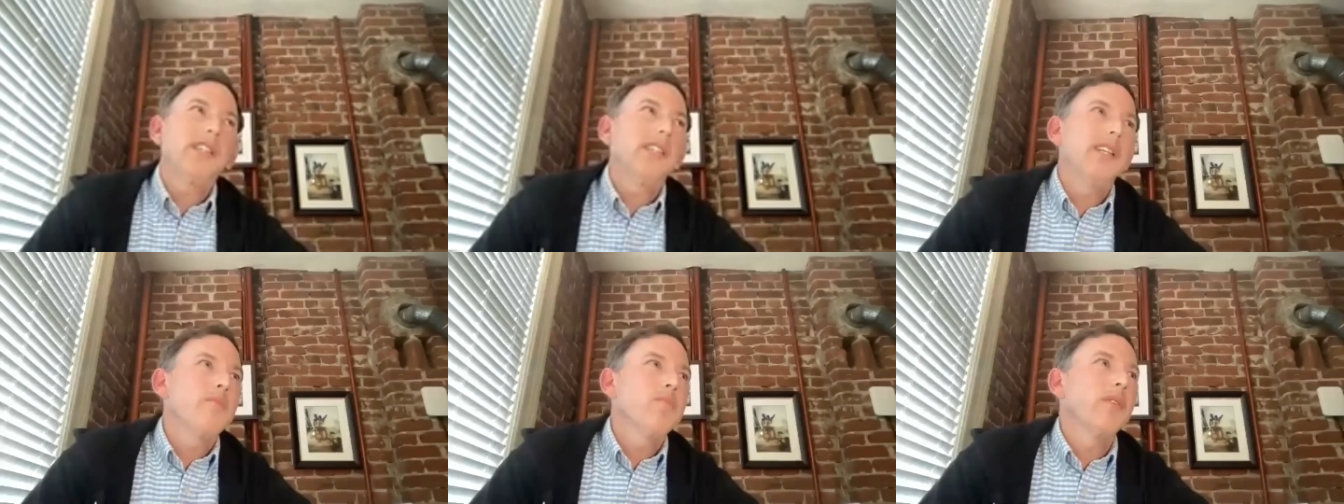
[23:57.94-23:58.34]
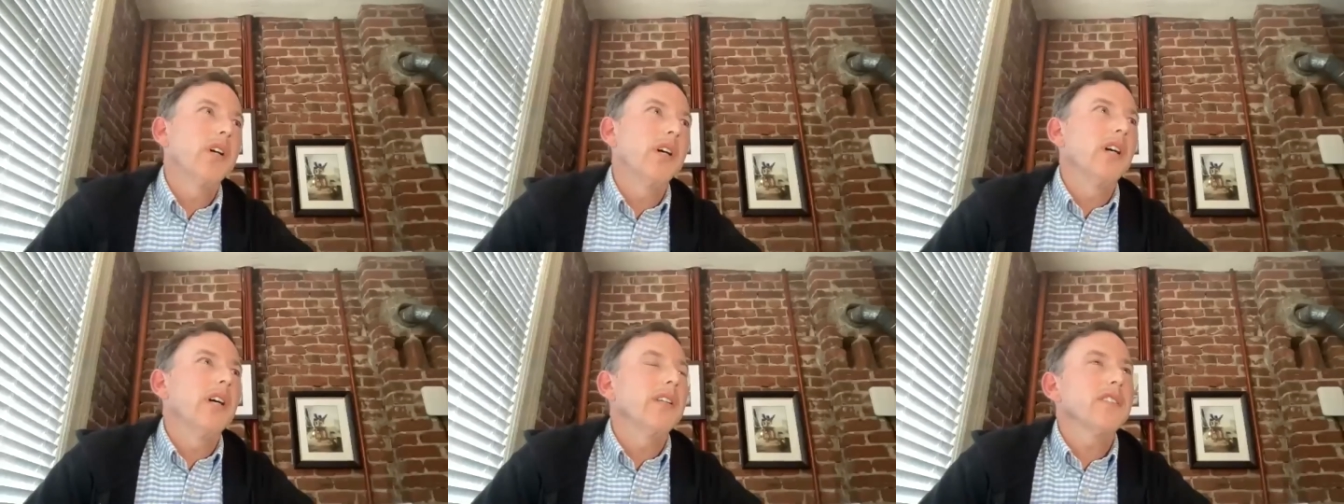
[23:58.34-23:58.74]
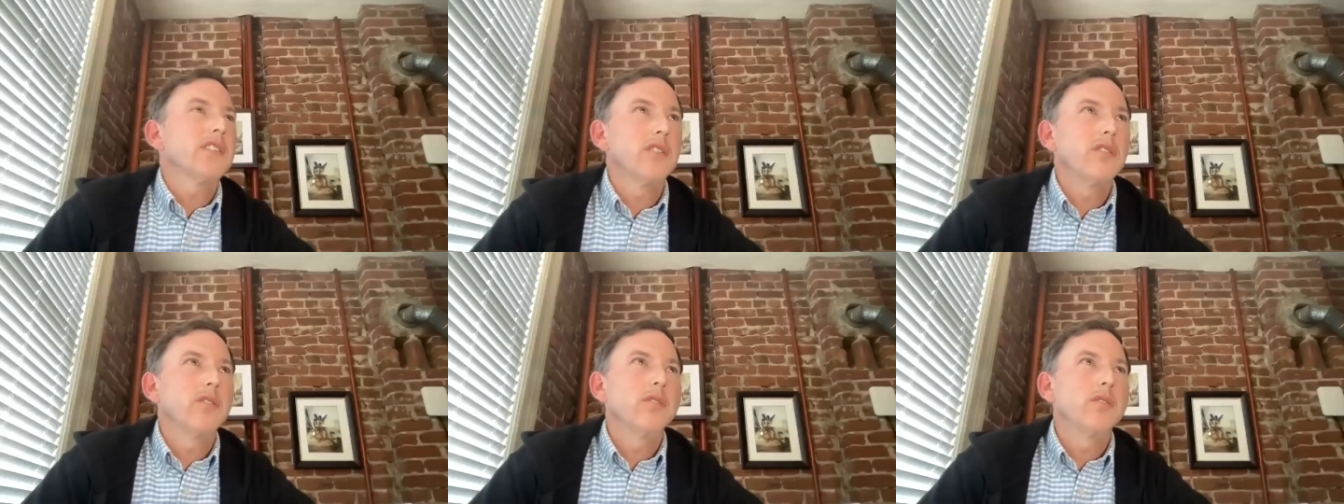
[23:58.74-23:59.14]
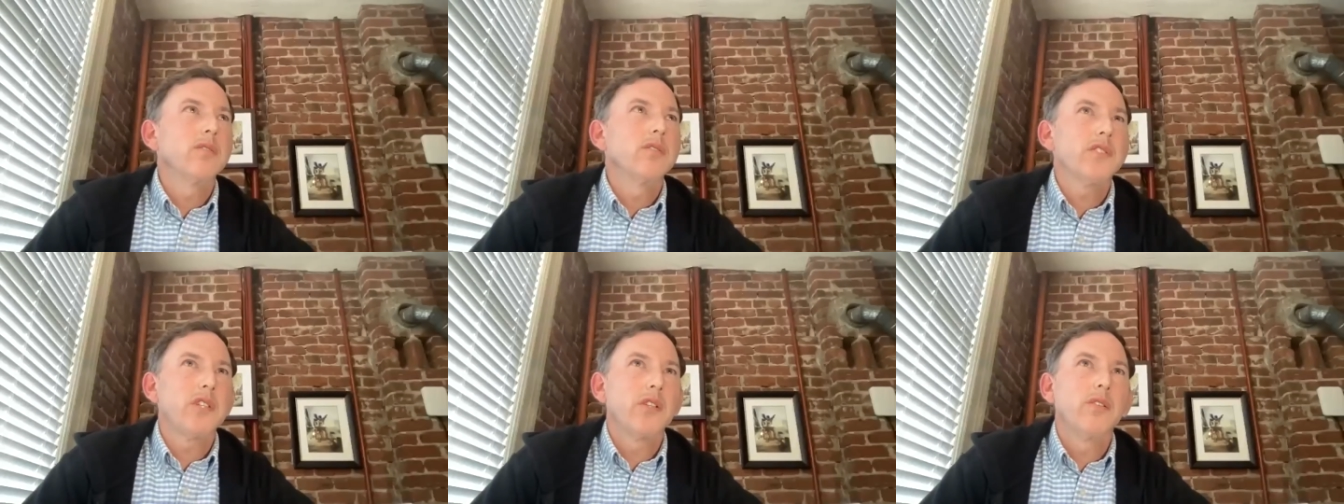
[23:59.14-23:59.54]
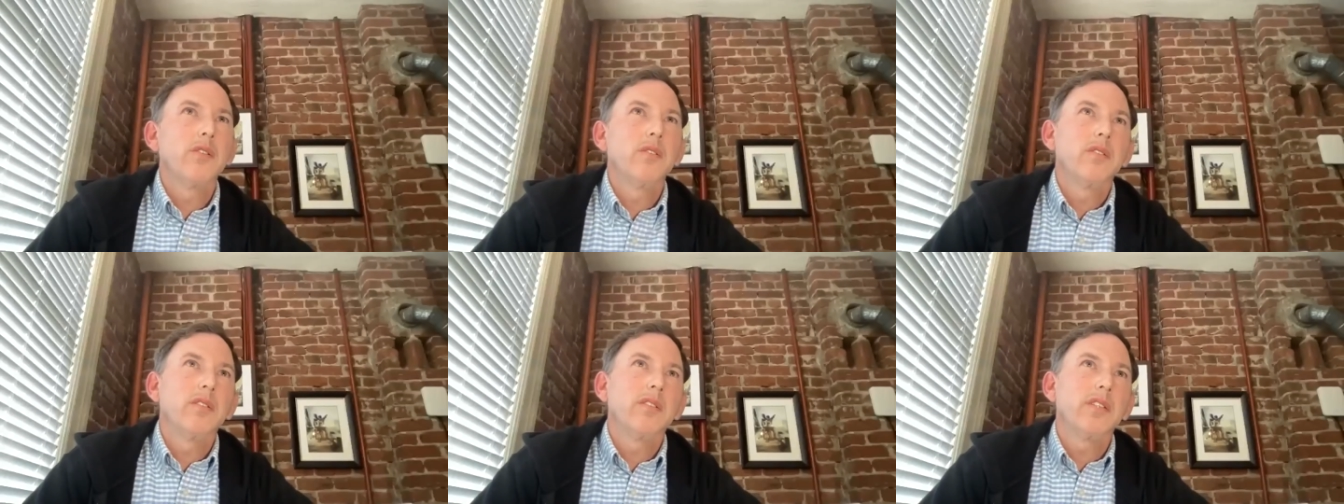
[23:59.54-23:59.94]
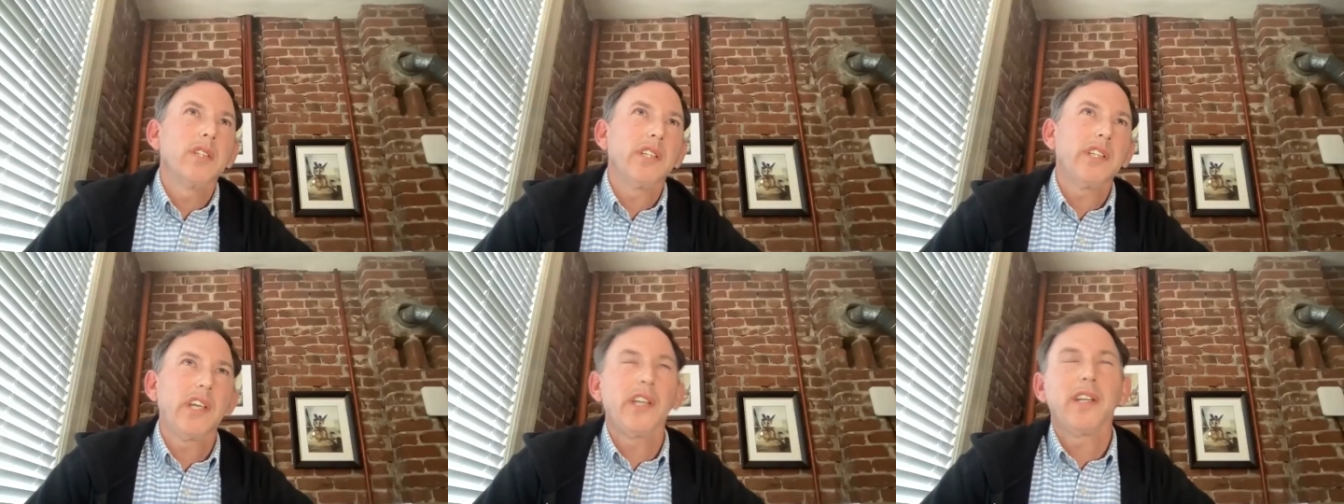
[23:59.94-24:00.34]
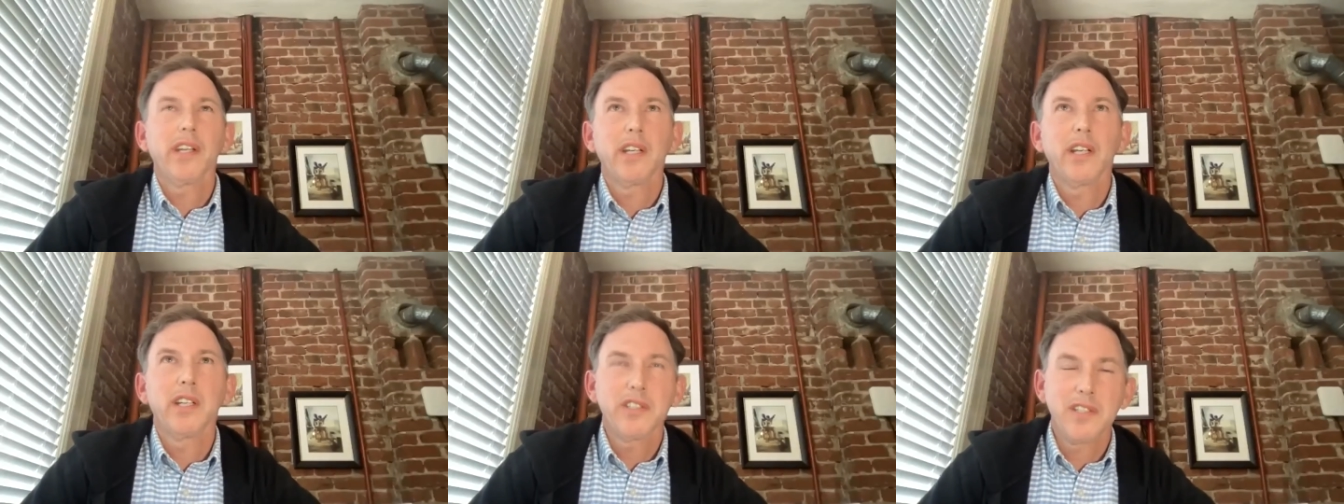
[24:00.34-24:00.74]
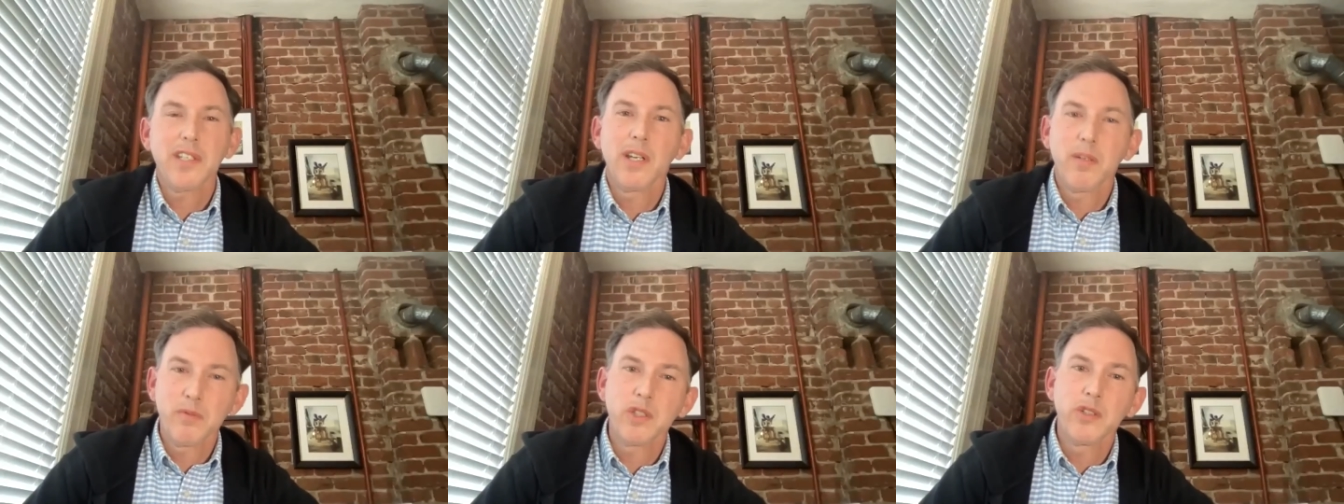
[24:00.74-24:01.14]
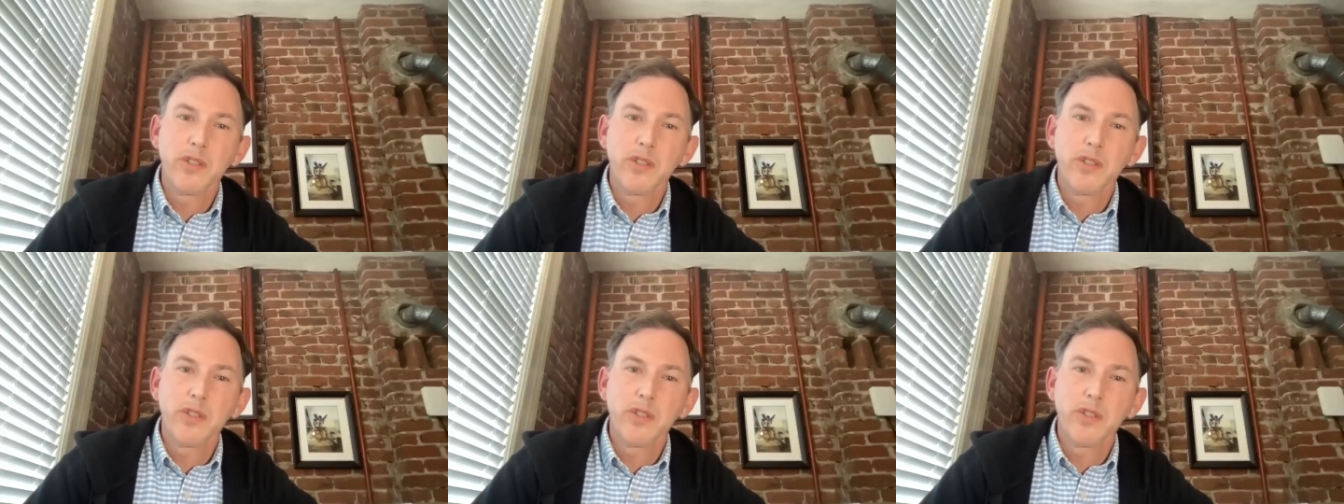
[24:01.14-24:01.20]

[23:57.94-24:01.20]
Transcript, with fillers: them to so getting a CM to